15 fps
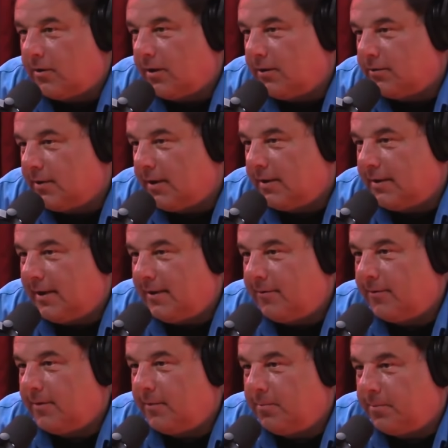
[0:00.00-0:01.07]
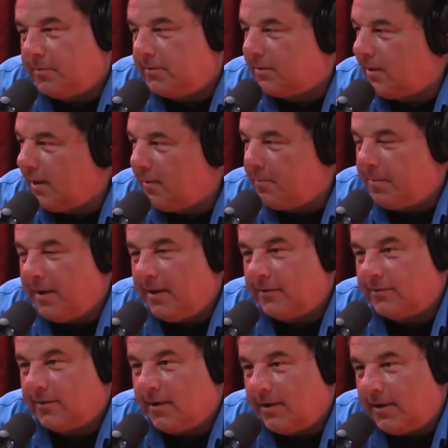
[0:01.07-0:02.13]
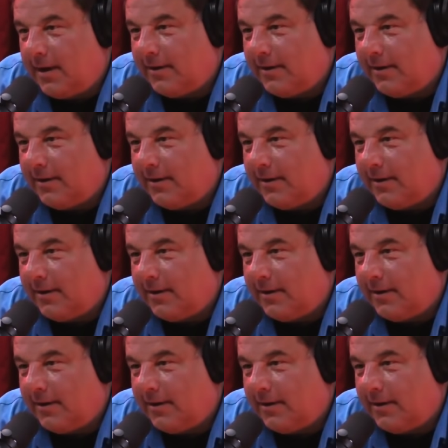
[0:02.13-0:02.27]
they say TV puts 10 pounds on you.